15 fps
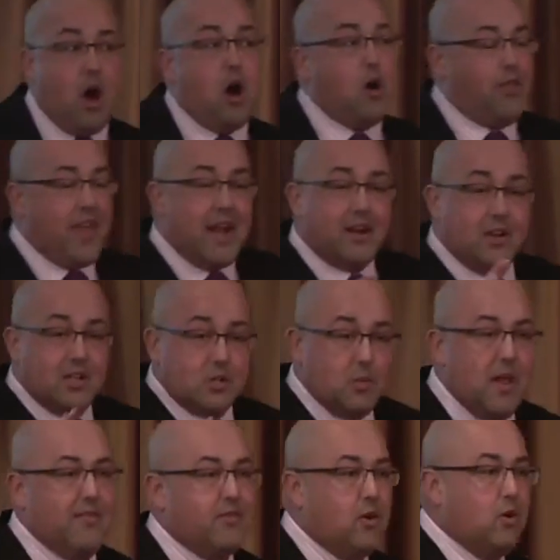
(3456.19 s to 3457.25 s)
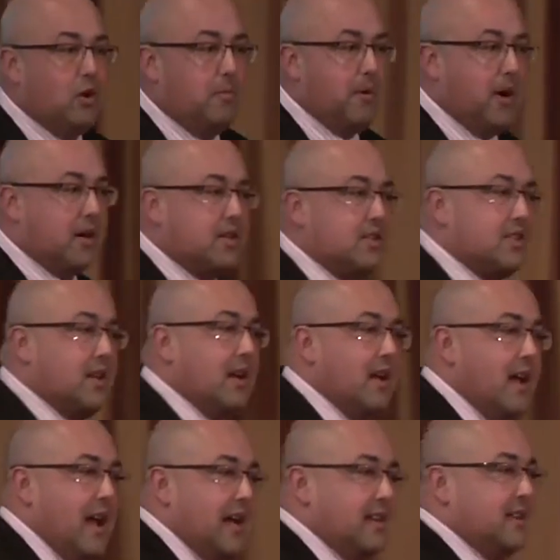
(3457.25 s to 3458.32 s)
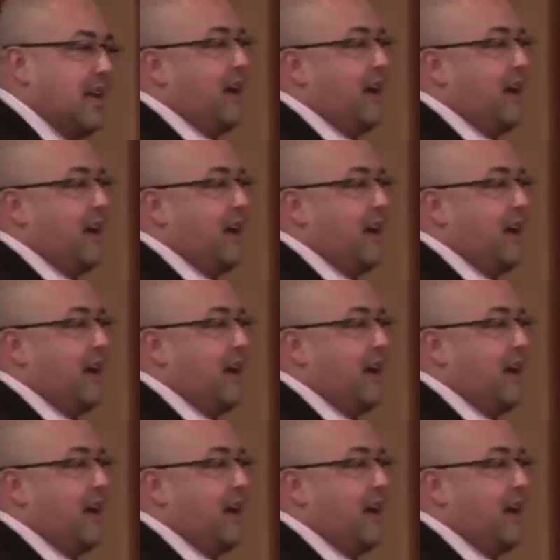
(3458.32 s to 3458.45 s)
Oh, thank goodness we'll have Google Books and